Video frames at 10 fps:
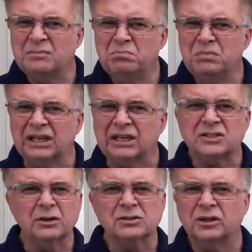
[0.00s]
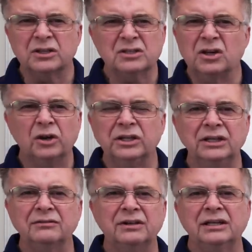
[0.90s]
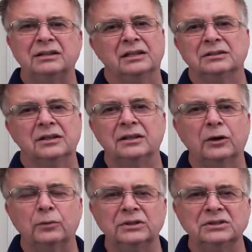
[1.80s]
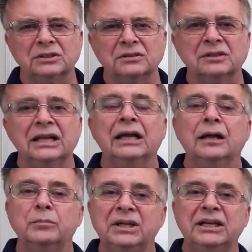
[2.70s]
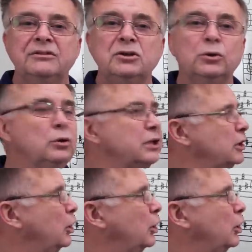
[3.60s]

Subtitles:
diminished, so it's not the tonic of anything, so that won't do. But it gives you all the